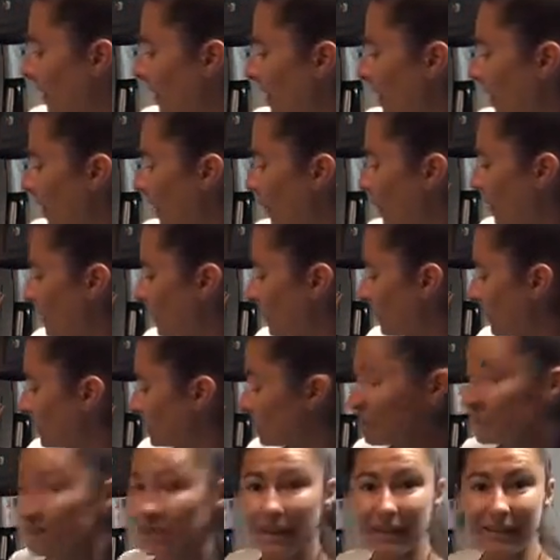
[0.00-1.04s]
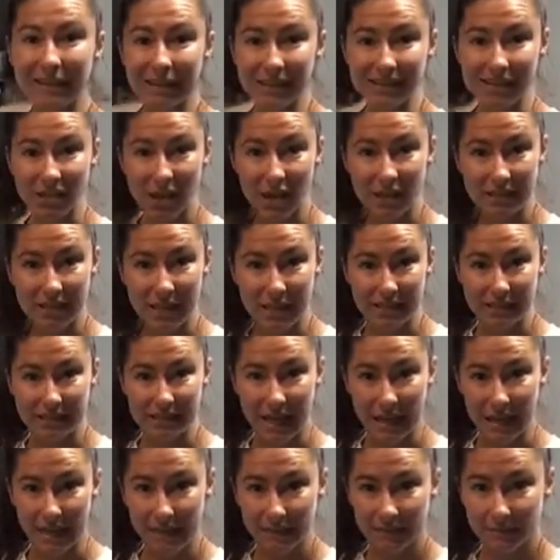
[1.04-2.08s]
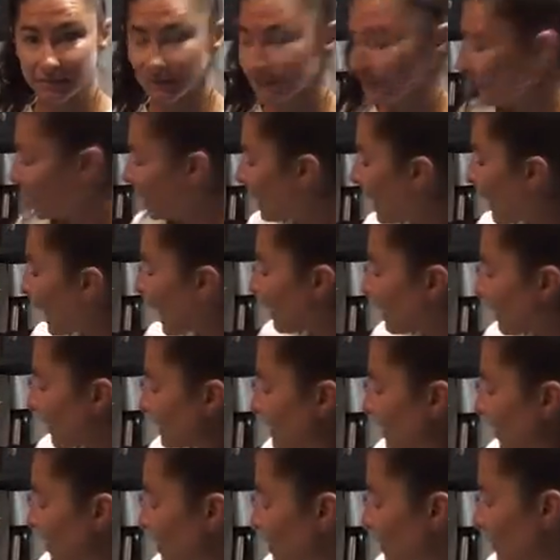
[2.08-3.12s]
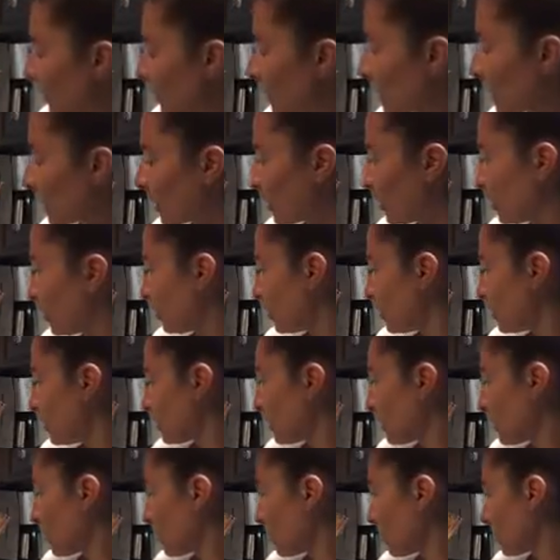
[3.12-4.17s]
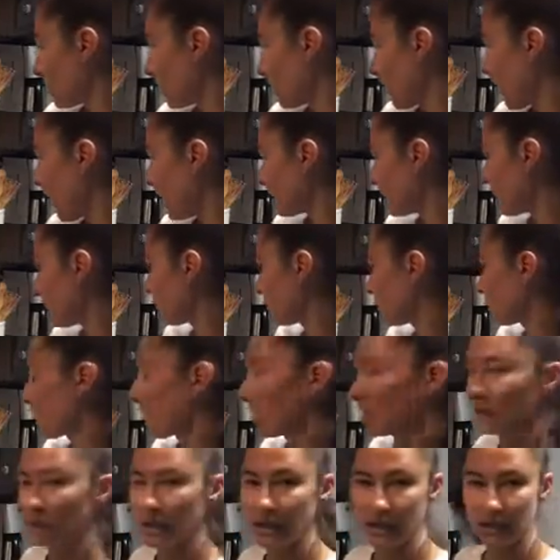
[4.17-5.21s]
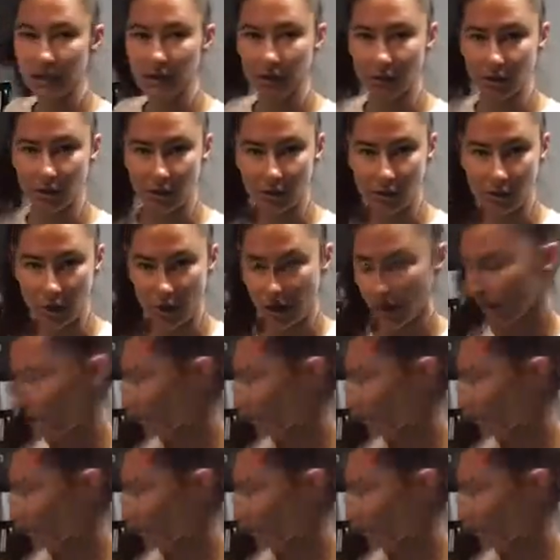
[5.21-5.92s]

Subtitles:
What you want to do is click that saute setting, and that's actually what you're going to use to cook your onion, your garlic, your